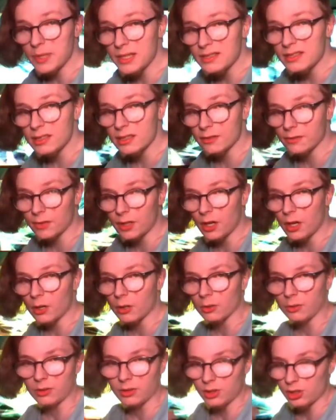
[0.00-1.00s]
pieces of
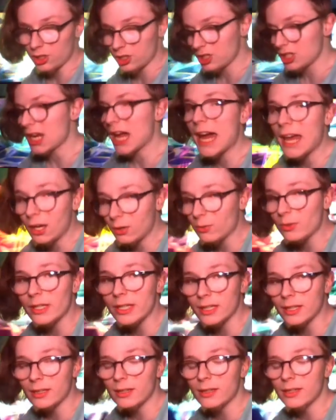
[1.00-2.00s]
art. The
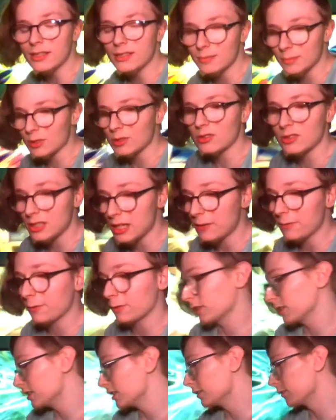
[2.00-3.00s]
shadowing is most
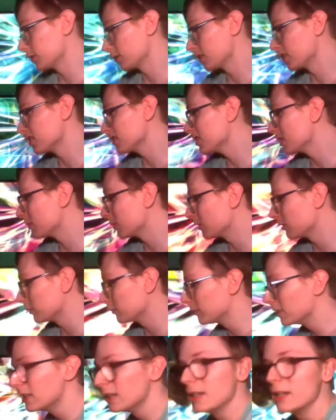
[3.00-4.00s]
definitely different on some of
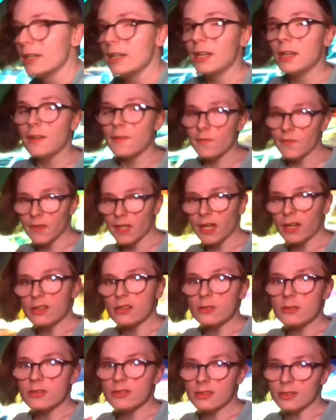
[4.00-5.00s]
them.
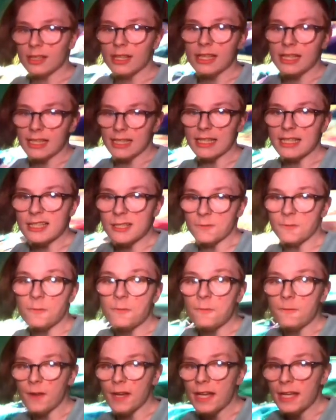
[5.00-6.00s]
others, like, it's a
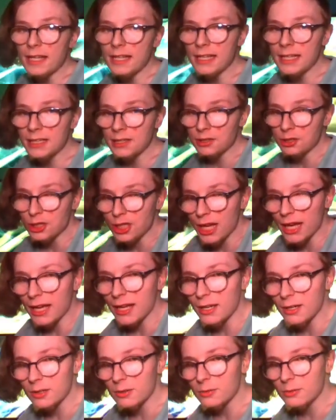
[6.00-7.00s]
fading
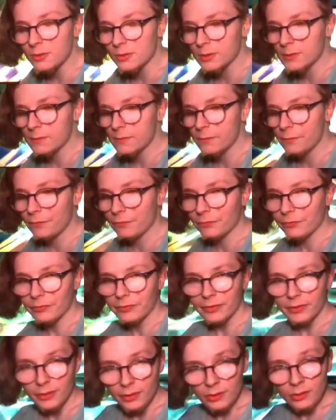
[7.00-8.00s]
shadow.
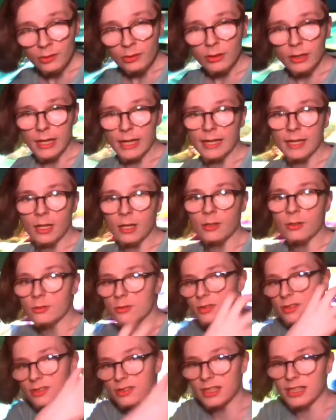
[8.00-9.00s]
And
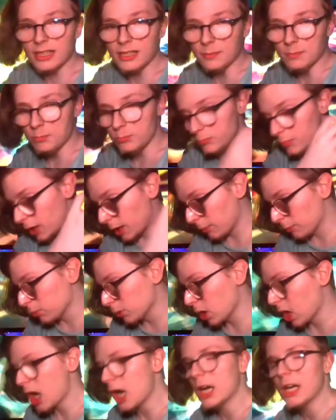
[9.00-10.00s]
others, it's like a
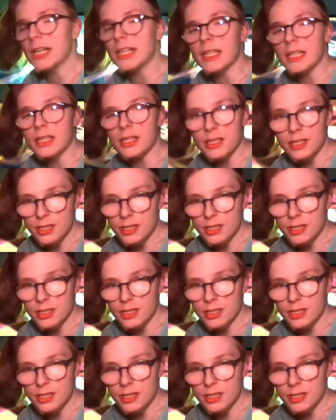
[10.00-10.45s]
blocky